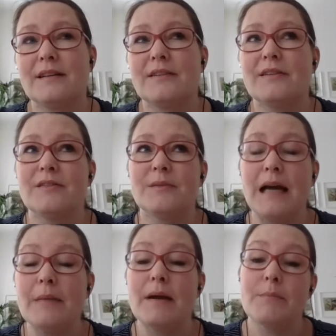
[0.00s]

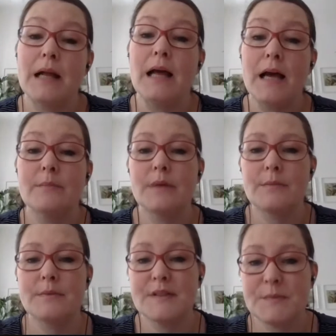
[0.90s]

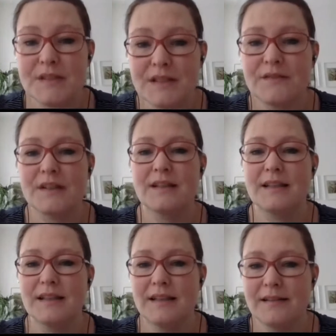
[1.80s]
I'm
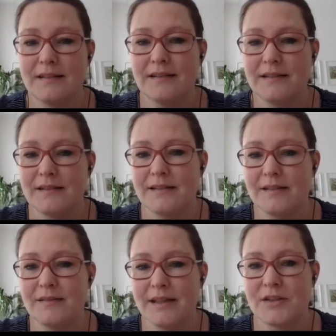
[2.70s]
specifically
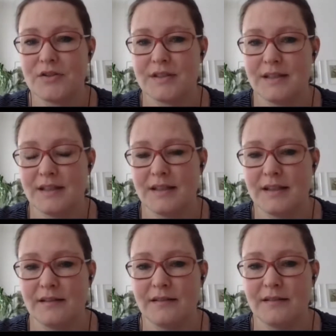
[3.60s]
interested
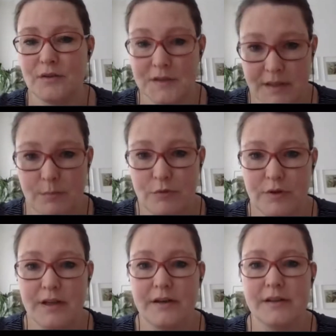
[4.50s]
in
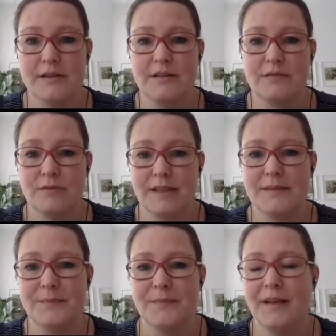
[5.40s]
contemporary art, right?
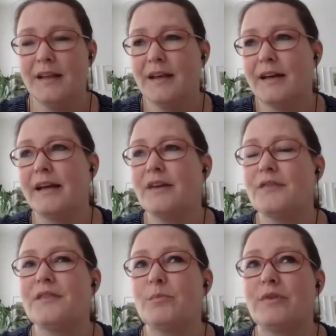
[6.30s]
And I
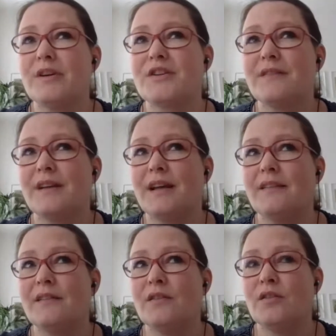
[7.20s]
have the impression that
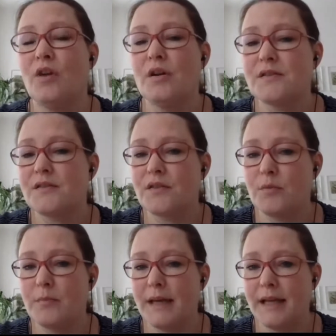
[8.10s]
not so
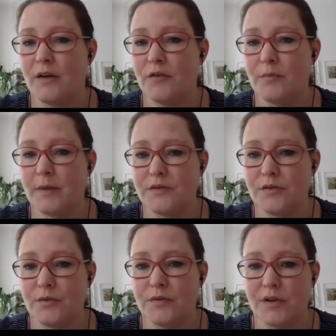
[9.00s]
many of my
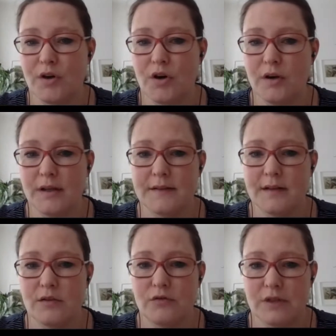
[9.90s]
students and colleagues
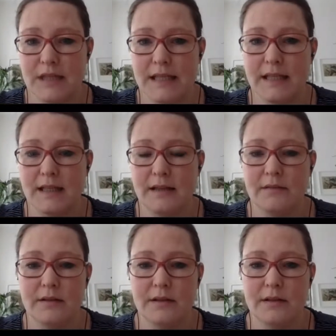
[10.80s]
are
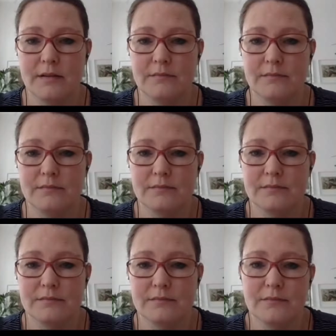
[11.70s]
really
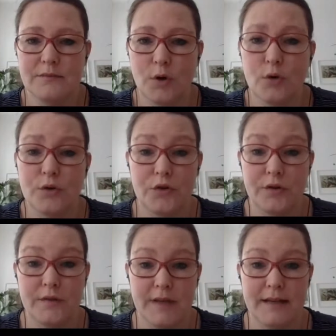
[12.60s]
focused
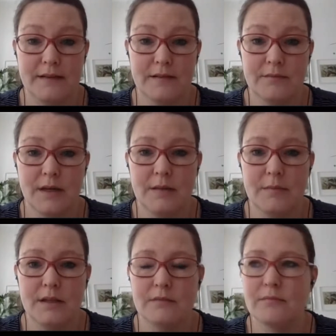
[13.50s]
on that. I
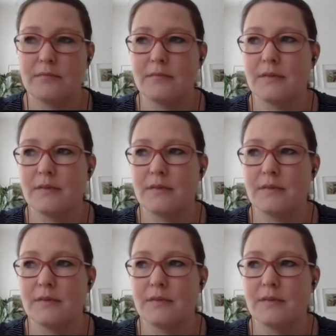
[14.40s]
mean,